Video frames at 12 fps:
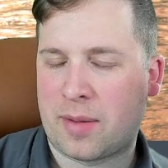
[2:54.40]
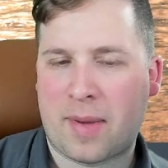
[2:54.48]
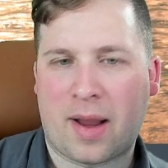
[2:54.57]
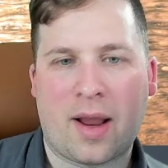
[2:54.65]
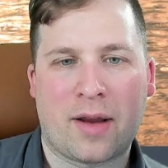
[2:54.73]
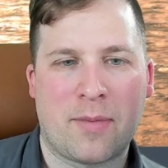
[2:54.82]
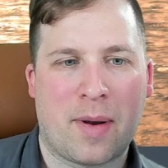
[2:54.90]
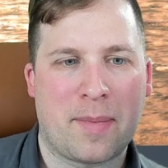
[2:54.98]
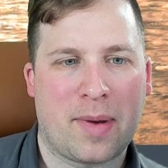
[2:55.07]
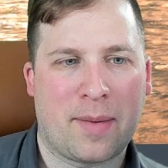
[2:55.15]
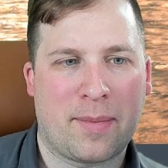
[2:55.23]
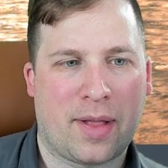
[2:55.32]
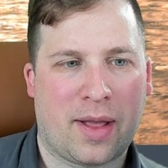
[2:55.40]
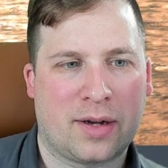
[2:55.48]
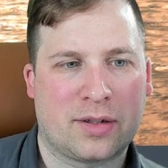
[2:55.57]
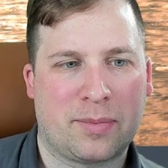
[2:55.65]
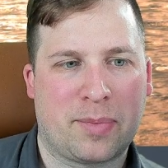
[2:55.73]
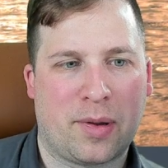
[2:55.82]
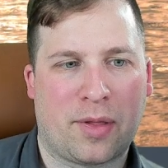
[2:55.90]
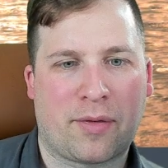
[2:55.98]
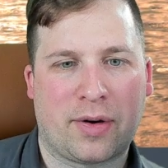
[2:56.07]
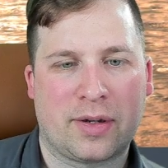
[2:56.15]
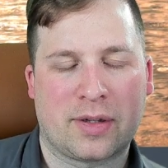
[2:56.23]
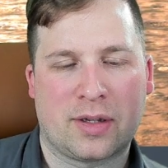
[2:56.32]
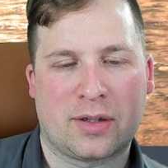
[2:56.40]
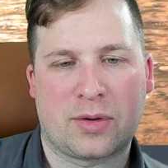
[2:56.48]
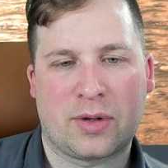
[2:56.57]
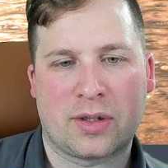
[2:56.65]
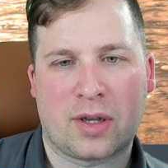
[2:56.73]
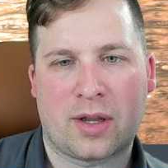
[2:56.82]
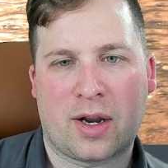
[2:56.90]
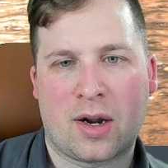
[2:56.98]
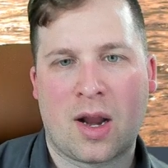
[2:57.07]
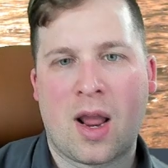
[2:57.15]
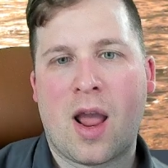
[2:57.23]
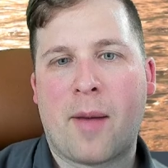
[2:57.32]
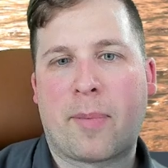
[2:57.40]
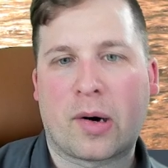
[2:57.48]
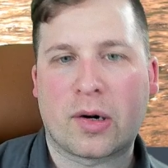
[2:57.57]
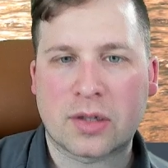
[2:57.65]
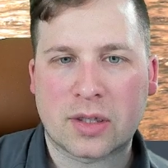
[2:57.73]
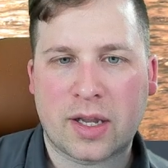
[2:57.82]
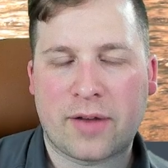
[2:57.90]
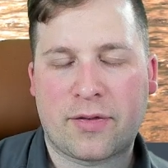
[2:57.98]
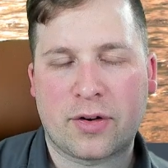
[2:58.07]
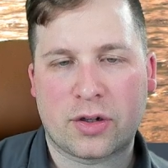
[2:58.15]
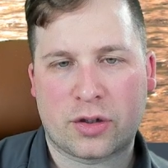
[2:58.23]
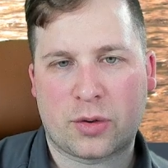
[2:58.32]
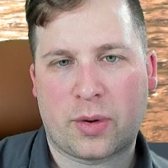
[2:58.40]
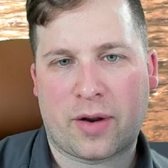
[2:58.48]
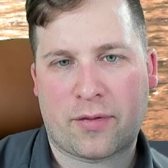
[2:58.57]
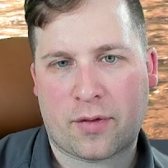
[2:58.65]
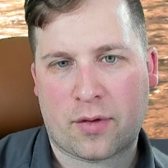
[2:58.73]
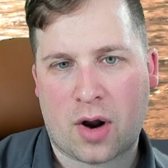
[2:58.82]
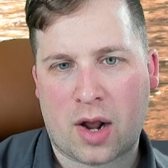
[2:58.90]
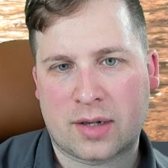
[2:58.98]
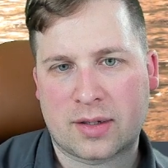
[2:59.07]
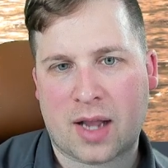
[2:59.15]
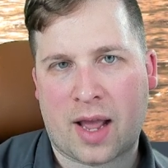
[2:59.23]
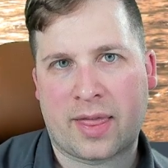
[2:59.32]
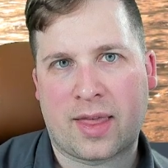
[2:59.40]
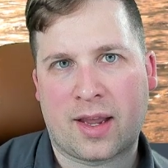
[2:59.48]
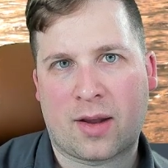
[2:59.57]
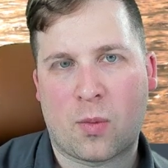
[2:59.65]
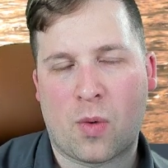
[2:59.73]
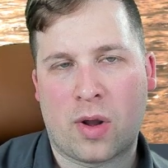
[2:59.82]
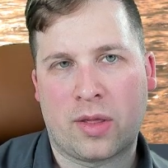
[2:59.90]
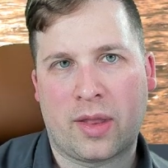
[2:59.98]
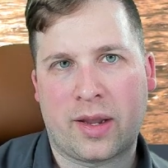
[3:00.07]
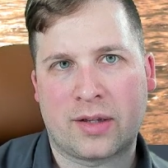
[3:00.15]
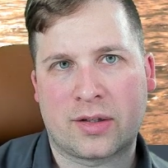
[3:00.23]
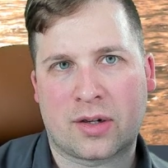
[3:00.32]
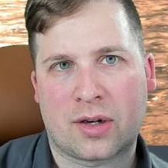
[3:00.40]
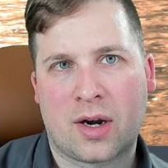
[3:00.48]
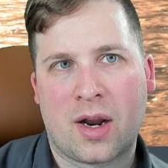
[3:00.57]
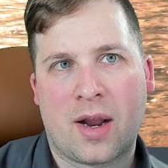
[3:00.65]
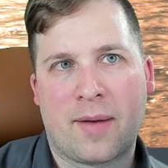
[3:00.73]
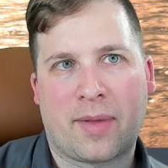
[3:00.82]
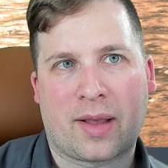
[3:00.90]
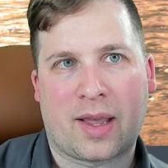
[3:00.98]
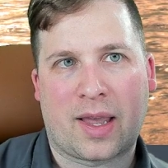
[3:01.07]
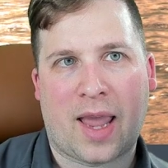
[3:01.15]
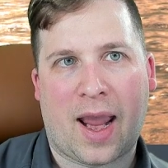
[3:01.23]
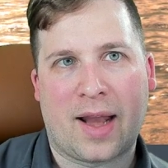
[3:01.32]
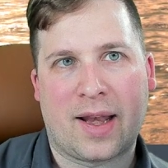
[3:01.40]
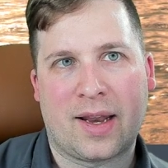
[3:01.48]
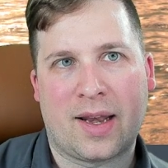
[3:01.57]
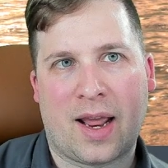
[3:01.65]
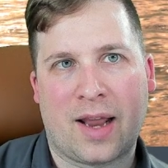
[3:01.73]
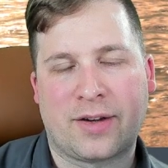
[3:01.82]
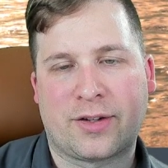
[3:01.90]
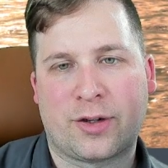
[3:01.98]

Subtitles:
you might be able to actually put 3 size 3s on there. Personally, if you're just doing it for rocks, I think 1 laser, like a cannon, and 2